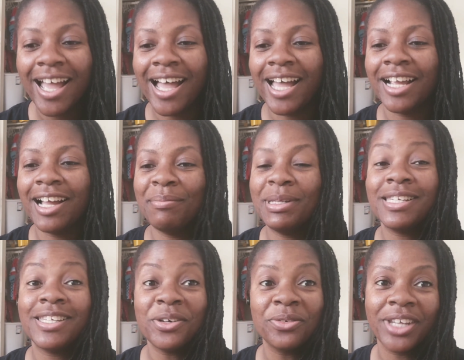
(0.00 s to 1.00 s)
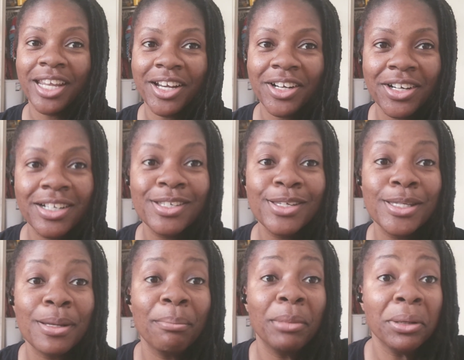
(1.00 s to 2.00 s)
I got my self care
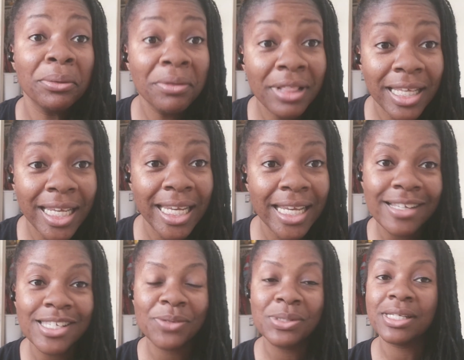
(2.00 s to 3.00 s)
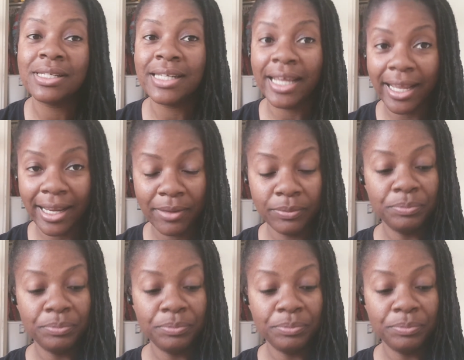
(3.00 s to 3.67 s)
smoothie. So, today,